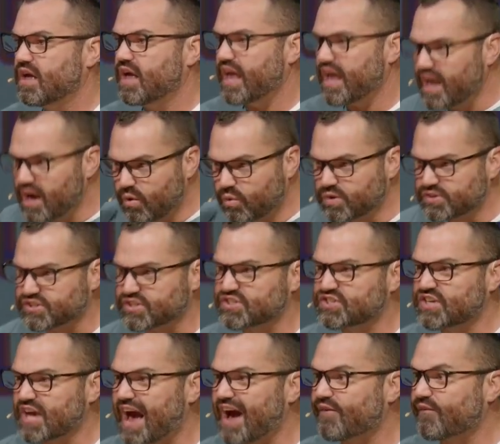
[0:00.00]
It was a
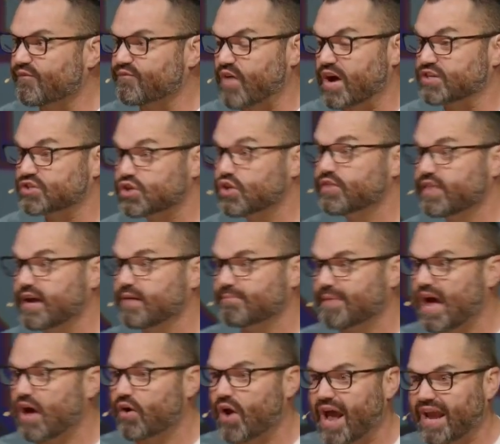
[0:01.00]
sacrifice. So the
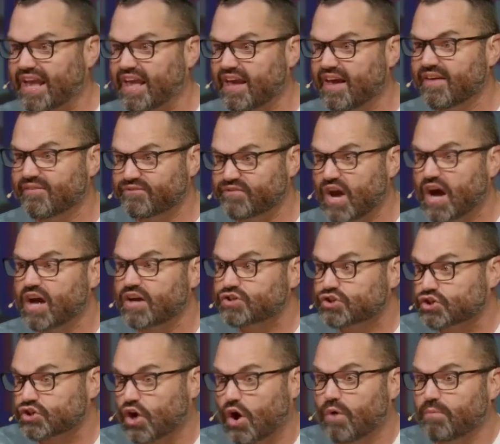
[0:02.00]
amount I give does
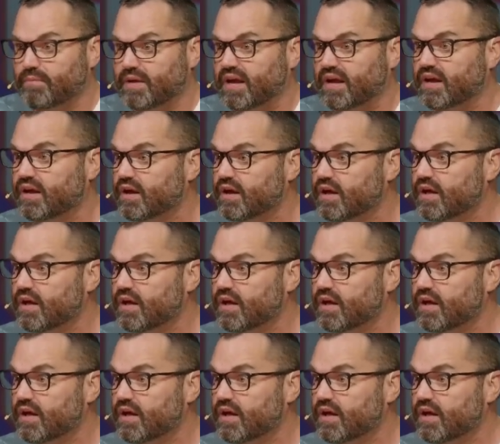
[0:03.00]
show me